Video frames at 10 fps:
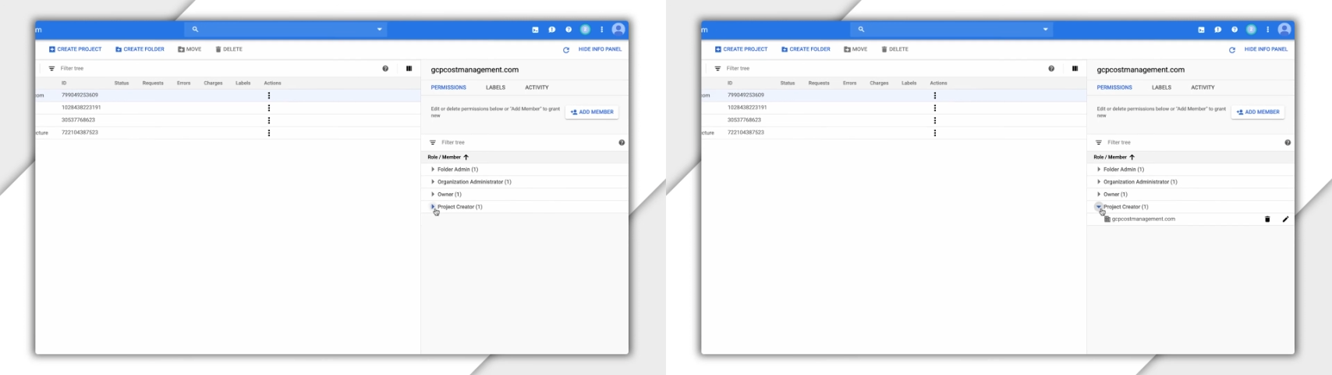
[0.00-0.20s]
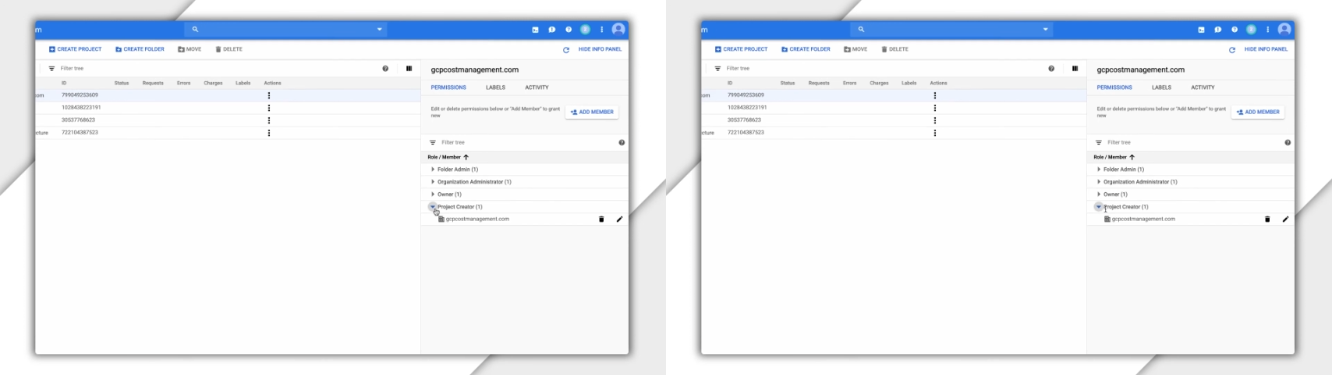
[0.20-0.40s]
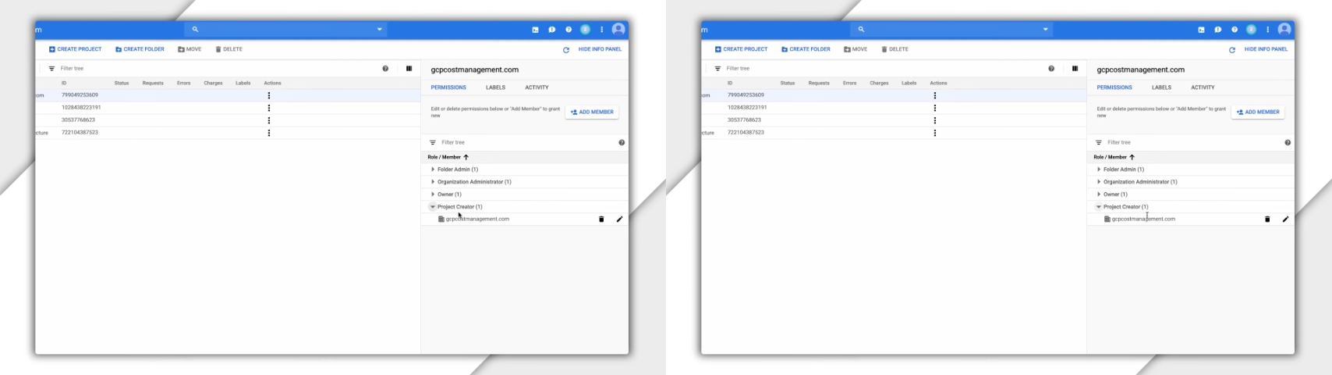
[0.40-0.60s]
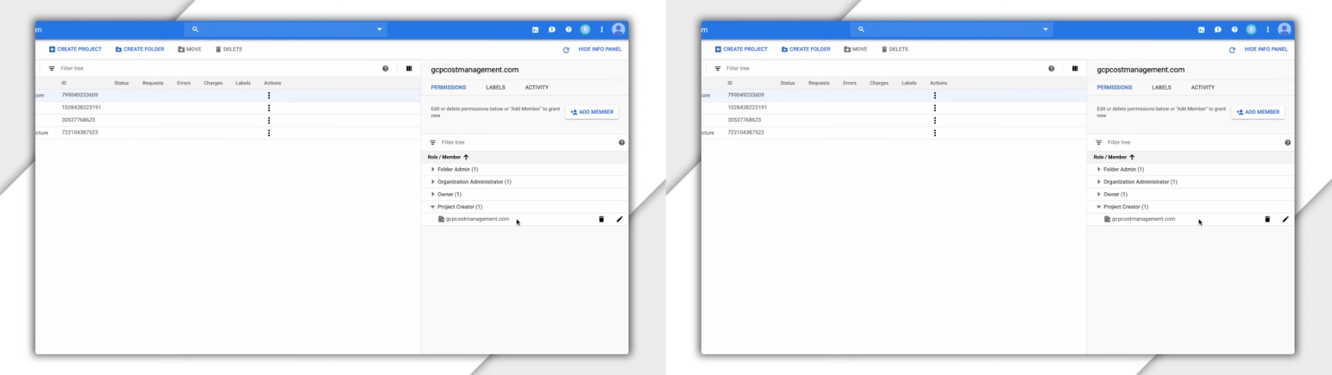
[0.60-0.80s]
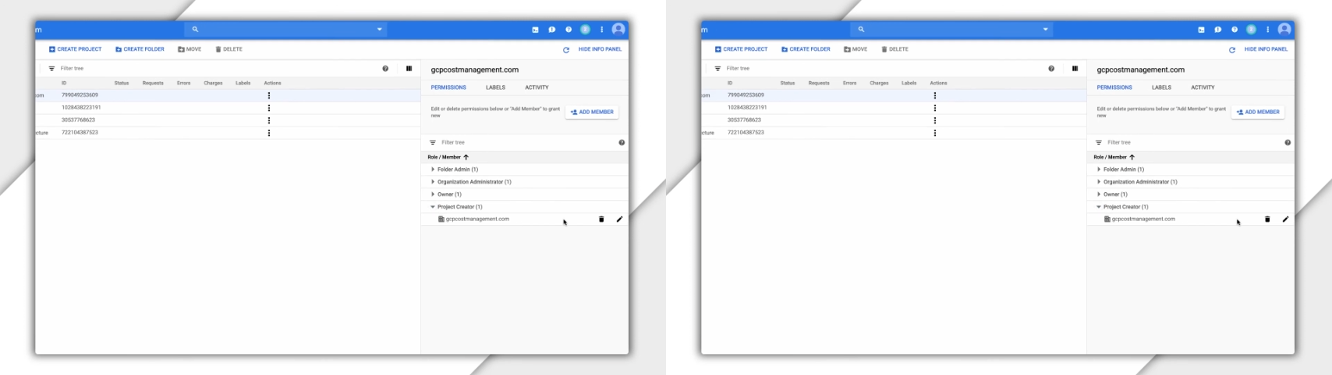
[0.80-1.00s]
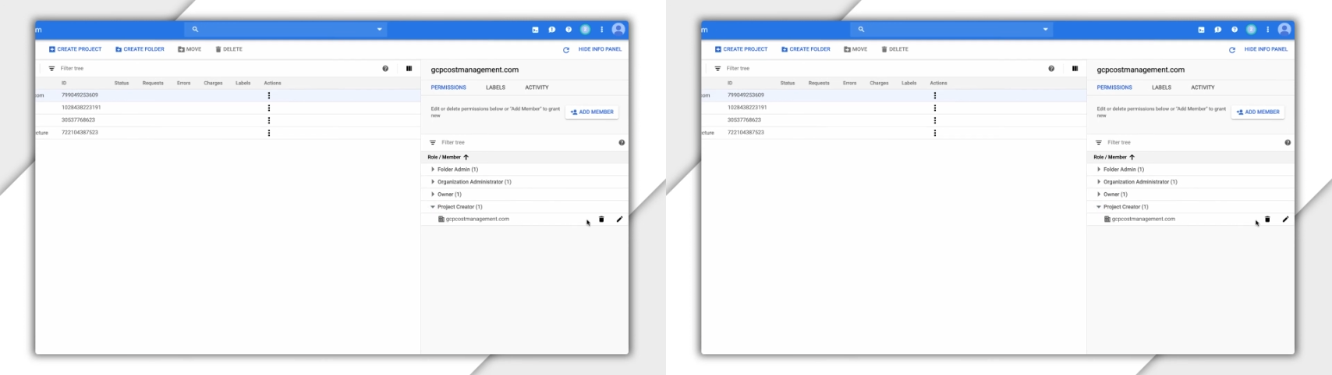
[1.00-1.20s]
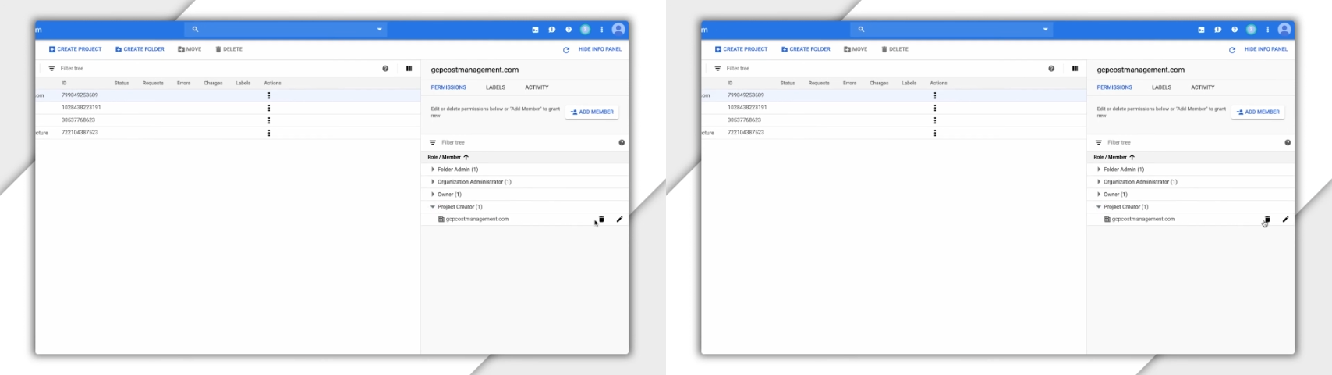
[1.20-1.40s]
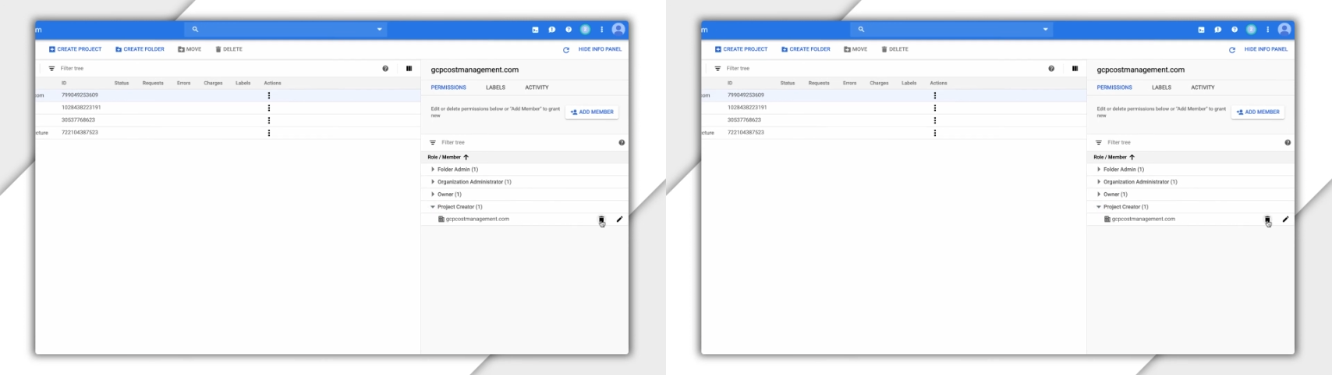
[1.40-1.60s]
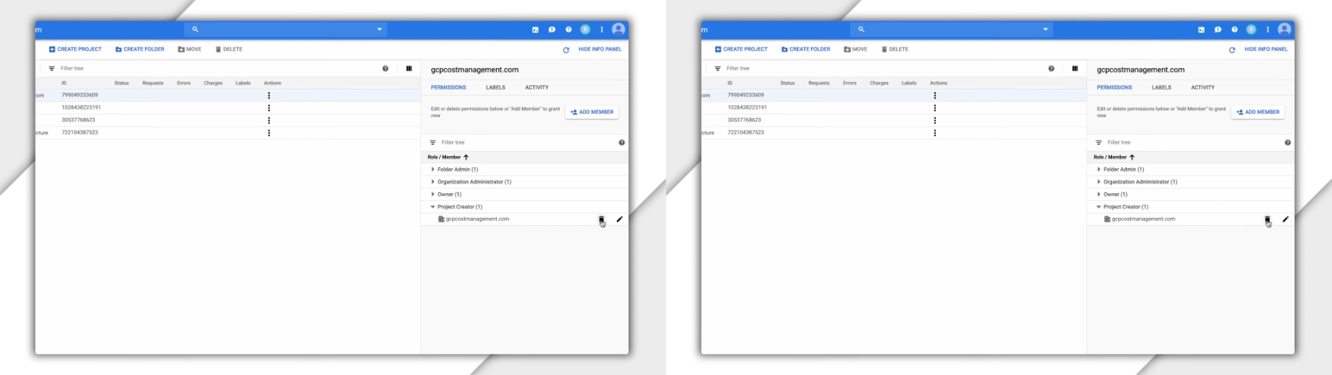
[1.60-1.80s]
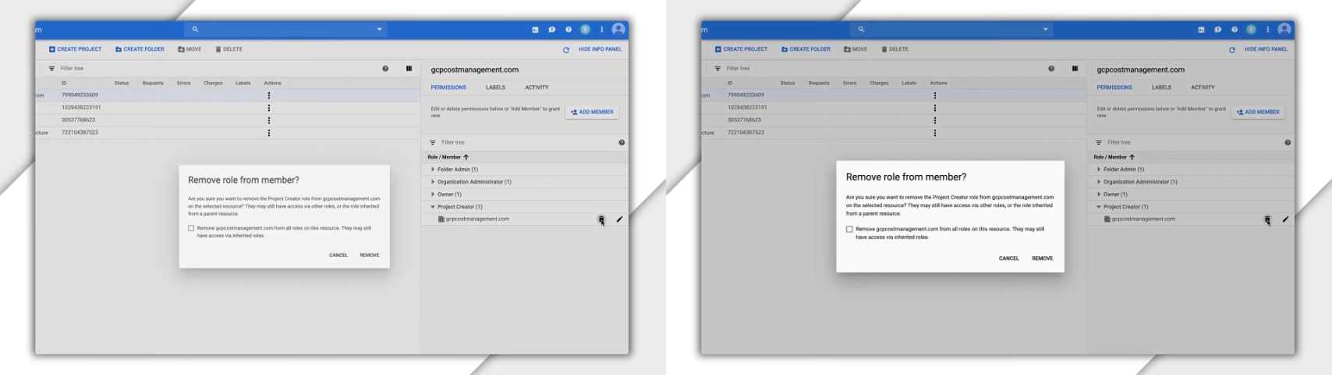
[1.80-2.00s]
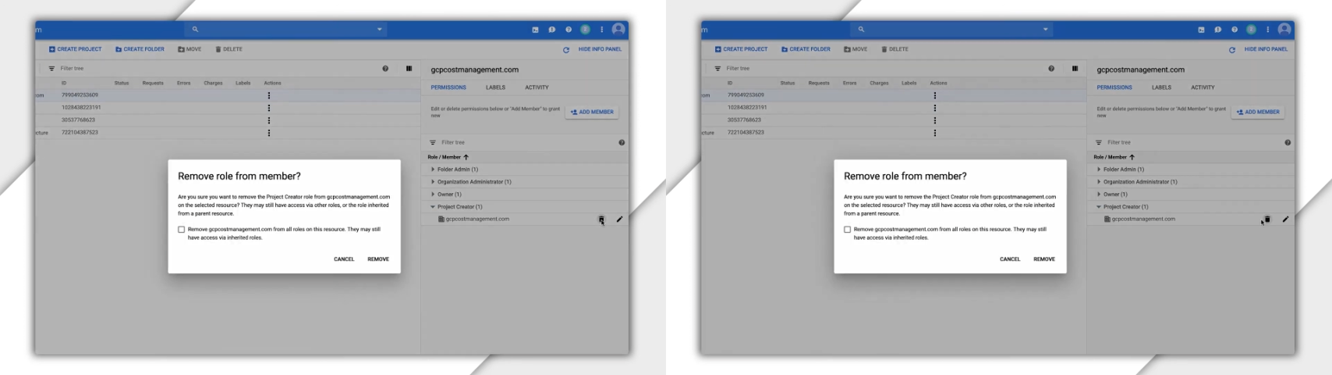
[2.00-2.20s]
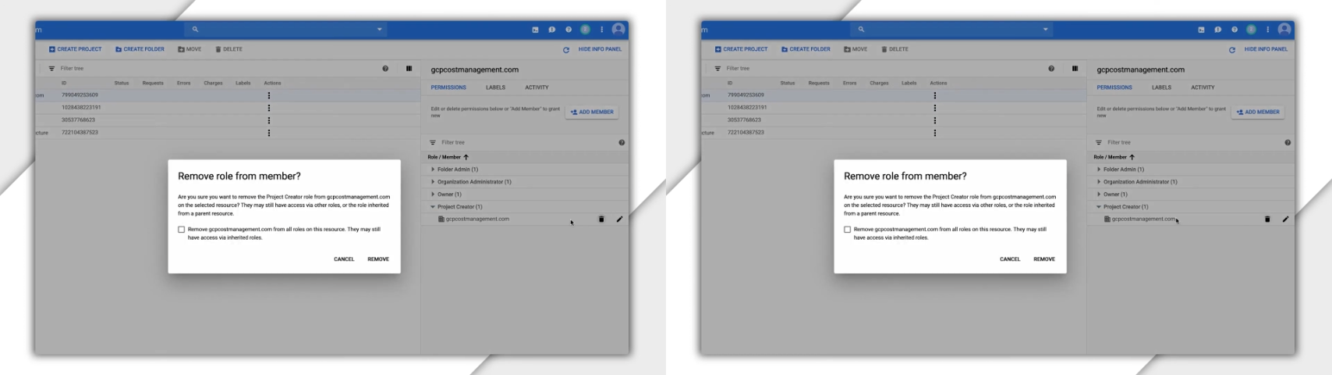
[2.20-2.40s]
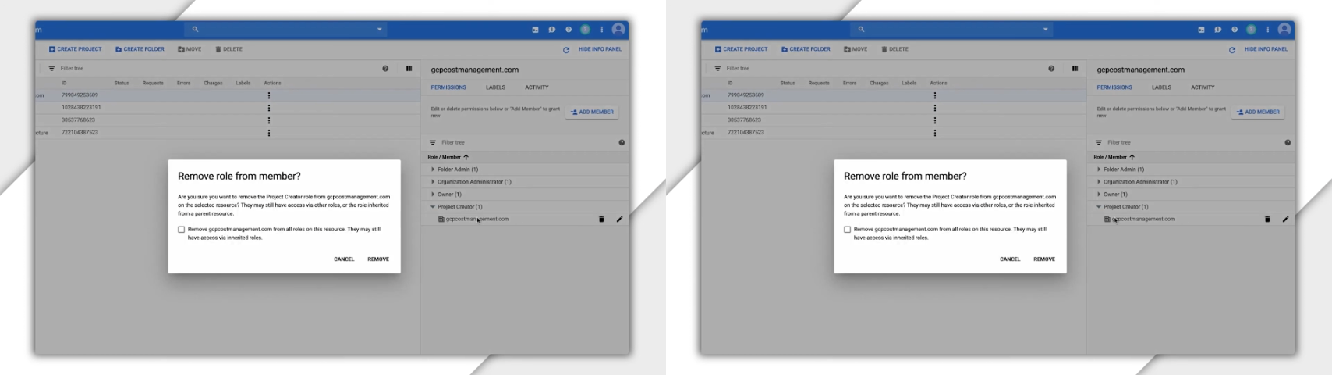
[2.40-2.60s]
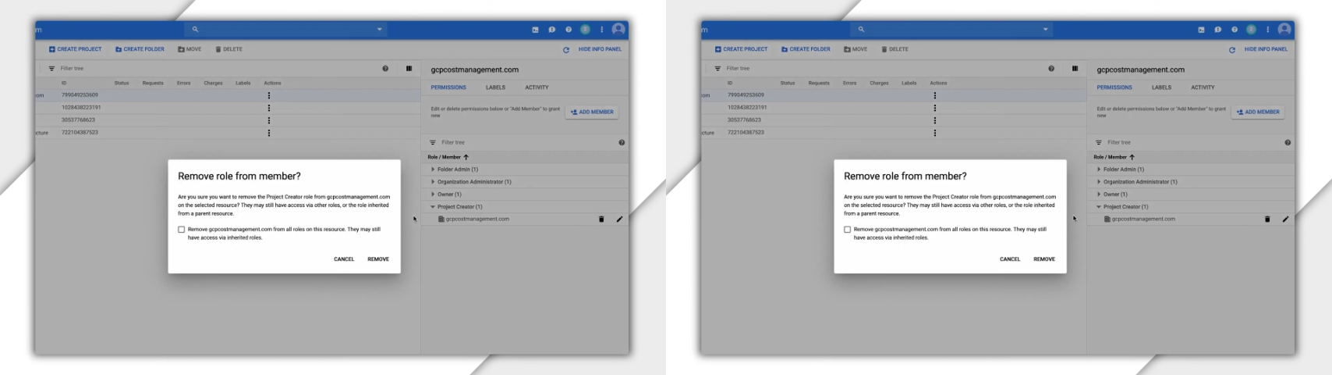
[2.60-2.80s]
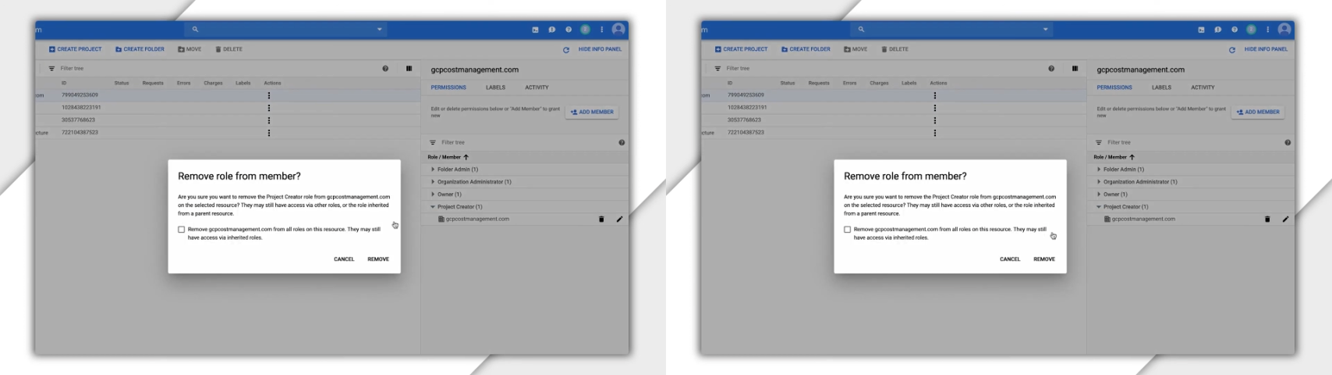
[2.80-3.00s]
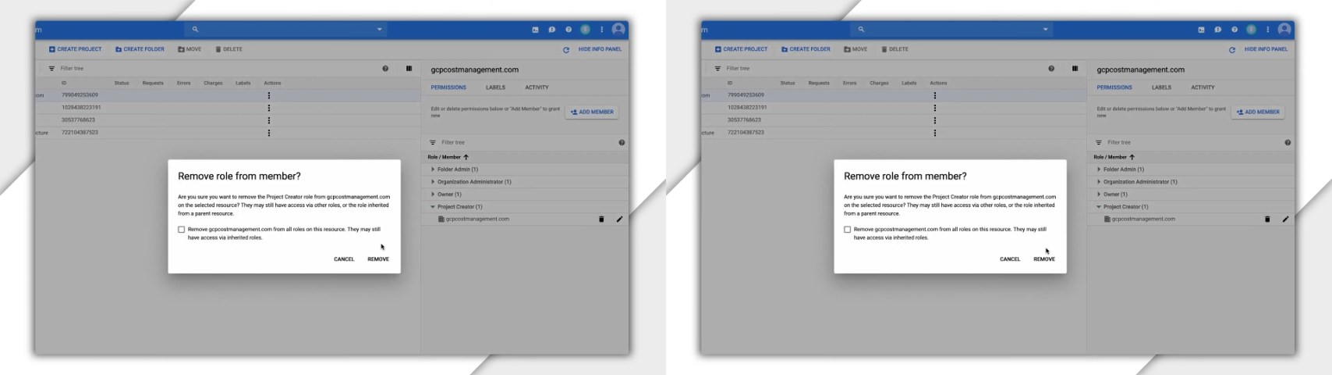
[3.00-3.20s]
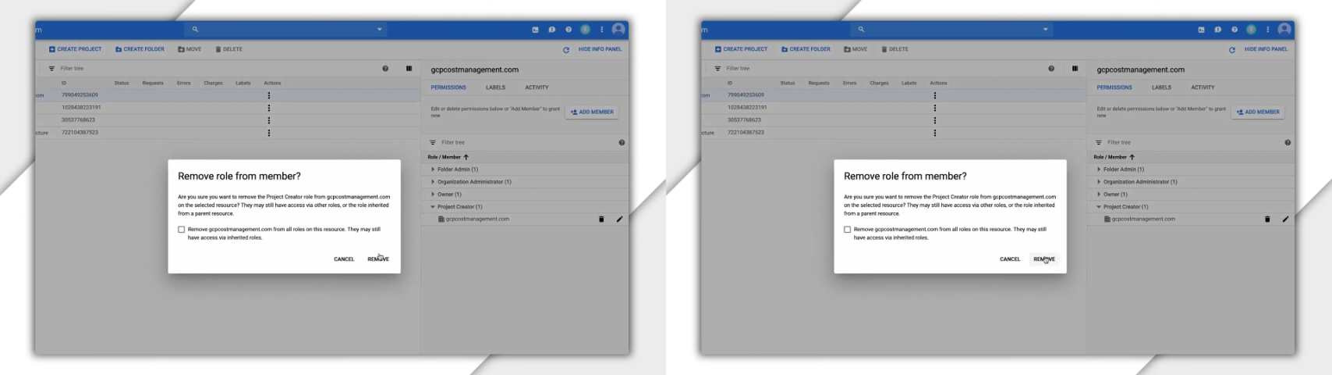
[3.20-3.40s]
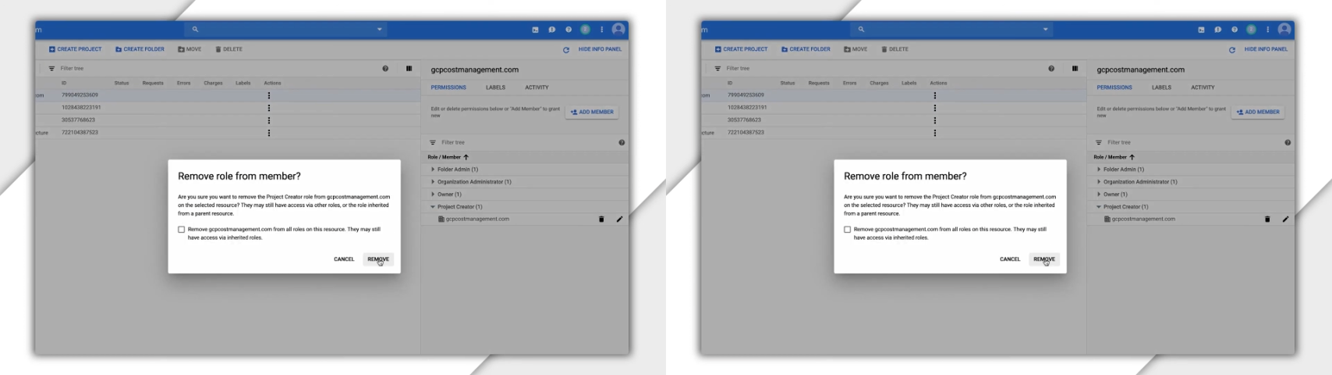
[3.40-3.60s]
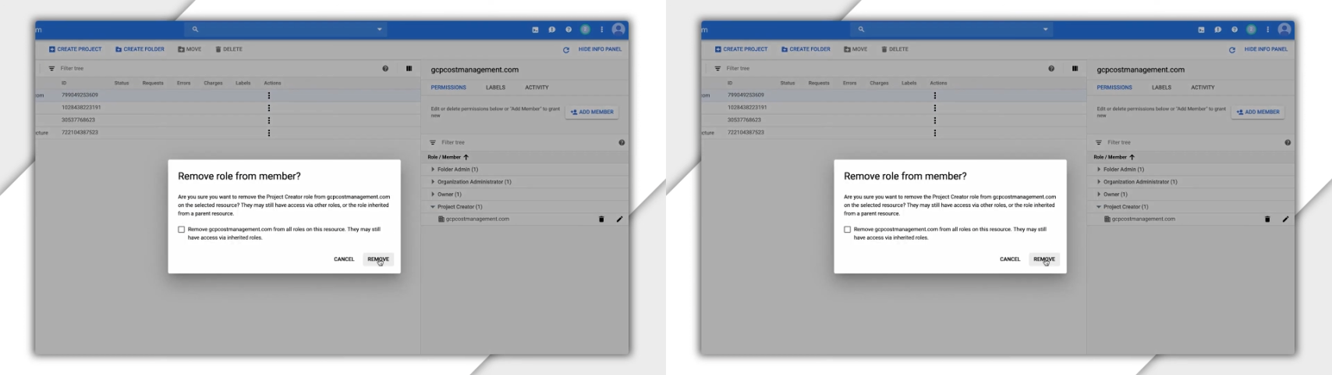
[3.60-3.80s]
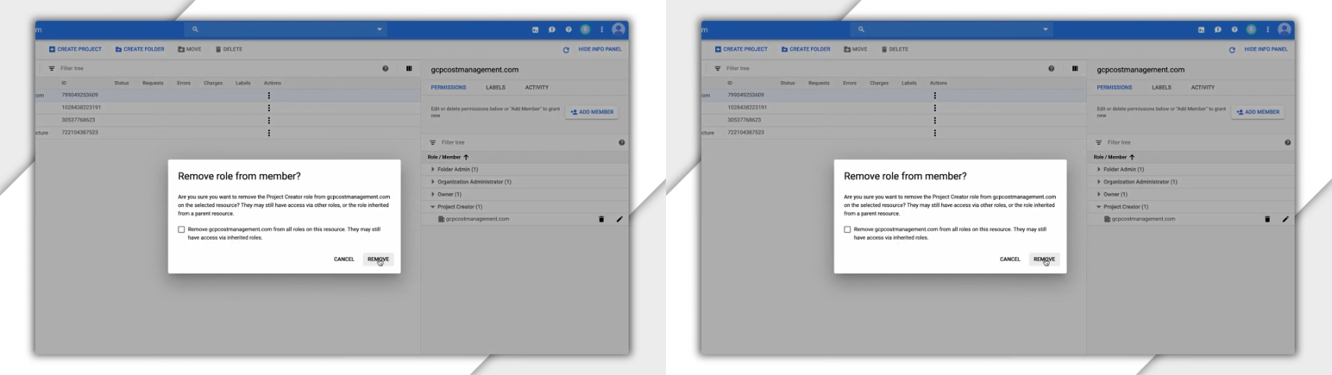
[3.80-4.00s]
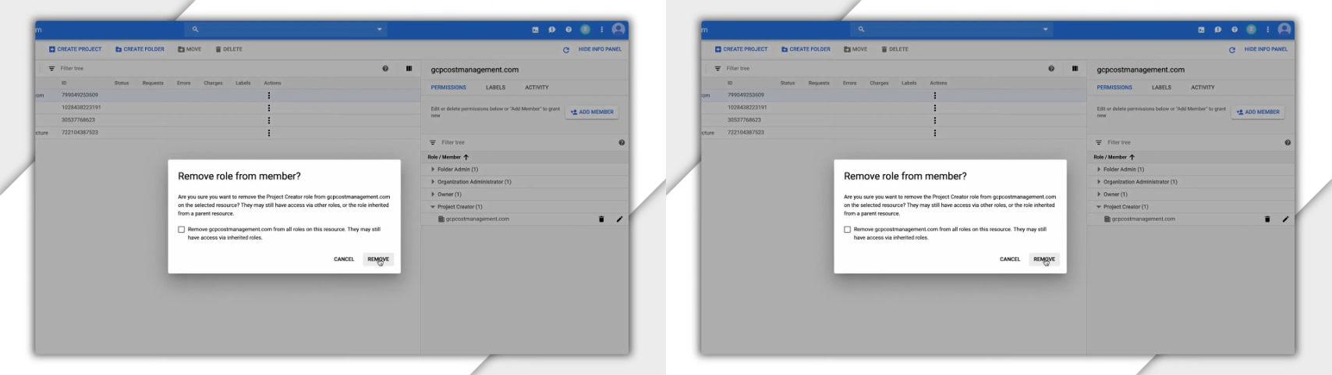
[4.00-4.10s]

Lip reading: No face is visible, so there are no lips to read.